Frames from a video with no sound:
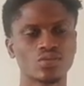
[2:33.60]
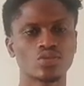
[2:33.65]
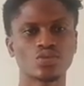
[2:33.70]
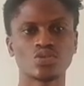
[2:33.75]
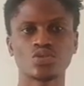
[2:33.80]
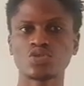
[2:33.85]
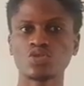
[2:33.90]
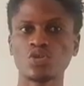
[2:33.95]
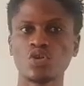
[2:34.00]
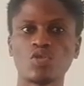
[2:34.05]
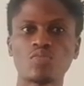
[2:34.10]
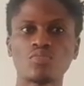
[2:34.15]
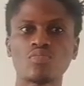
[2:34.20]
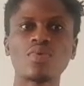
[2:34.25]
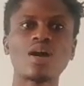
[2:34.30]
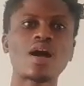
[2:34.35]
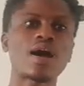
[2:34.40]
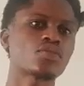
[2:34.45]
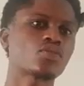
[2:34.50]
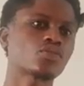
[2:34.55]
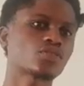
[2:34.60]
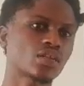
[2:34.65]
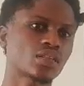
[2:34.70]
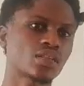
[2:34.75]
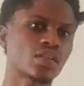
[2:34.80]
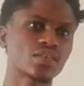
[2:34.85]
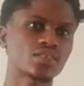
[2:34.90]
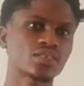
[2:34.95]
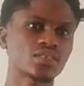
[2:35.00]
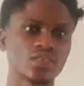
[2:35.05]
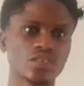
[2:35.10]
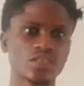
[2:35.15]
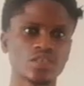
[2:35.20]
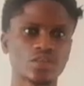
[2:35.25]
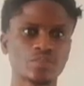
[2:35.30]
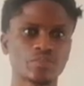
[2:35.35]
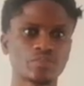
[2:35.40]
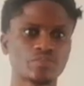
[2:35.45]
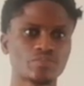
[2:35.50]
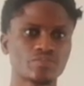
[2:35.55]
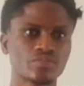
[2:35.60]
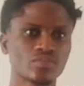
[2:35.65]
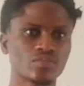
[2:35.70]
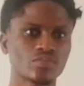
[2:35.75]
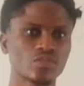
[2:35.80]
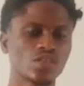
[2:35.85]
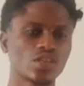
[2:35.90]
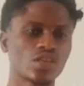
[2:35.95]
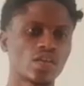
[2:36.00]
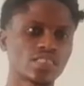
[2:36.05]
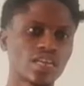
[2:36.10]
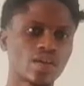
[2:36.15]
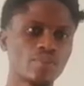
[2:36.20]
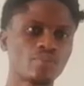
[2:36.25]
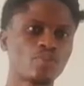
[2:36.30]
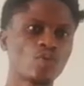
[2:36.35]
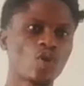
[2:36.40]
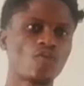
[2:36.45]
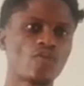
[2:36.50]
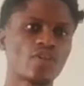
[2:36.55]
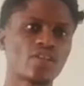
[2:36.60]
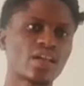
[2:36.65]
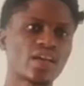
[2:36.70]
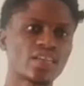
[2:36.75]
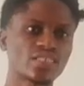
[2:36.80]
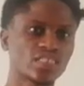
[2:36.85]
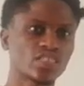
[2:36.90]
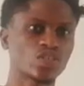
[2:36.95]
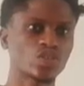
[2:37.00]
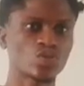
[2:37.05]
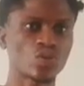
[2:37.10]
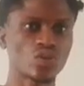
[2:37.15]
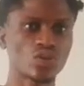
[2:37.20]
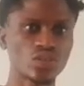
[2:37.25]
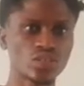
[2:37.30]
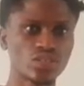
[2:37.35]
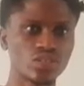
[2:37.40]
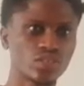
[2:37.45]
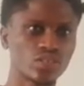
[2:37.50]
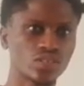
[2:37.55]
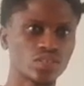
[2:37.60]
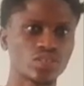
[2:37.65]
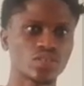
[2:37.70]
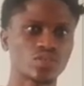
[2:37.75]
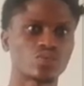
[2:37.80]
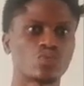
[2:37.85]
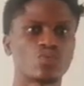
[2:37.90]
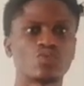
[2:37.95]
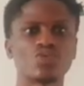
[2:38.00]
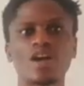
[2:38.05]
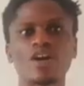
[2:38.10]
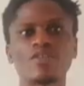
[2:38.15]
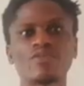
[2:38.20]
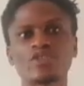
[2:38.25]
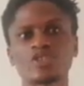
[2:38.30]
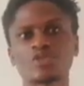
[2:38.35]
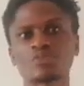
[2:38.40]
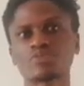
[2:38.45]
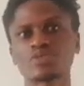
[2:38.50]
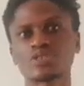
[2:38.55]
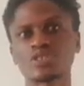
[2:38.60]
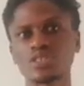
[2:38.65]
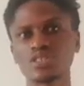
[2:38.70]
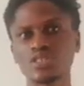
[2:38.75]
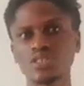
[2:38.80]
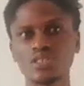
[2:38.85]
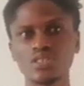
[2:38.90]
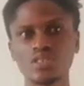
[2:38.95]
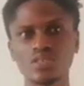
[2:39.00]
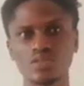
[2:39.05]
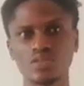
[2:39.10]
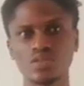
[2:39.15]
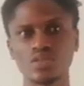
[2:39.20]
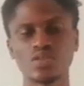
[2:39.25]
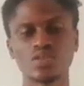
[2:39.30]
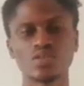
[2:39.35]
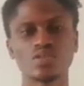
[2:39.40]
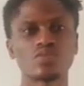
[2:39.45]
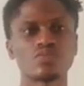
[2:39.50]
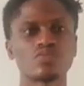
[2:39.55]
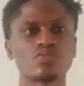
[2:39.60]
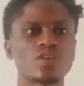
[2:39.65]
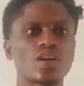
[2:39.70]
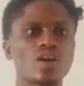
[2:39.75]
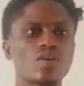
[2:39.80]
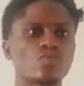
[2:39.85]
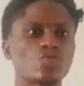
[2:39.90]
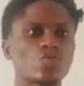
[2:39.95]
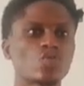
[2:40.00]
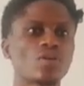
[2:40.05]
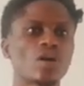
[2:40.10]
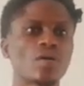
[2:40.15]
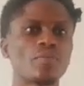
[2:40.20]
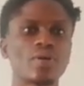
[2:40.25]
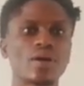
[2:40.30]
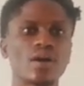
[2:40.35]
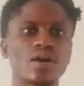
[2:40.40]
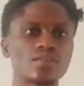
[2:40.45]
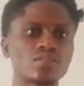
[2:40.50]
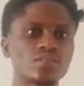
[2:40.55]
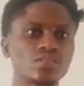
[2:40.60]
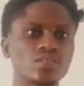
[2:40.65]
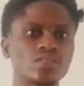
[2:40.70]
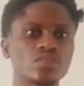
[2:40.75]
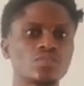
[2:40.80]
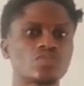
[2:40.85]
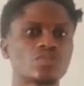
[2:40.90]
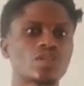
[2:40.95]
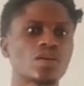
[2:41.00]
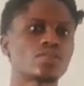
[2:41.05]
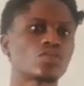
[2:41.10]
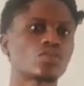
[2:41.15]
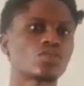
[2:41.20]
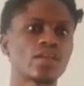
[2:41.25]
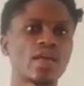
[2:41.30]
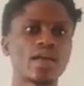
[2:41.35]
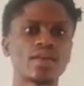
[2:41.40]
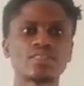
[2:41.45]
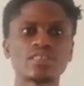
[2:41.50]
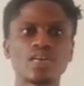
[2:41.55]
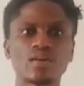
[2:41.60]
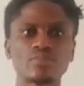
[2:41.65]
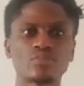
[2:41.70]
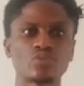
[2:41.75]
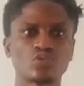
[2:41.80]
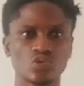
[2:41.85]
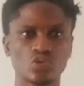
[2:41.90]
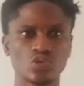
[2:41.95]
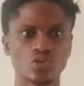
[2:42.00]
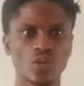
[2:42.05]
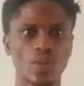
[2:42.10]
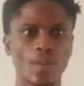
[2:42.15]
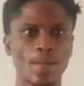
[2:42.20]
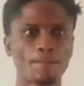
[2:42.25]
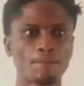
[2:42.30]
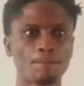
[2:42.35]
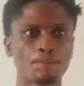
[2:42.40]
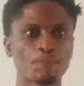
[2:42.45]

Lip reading: some are not elastic. Example of elastic solids, we have spring, we have rubber band, and other examples.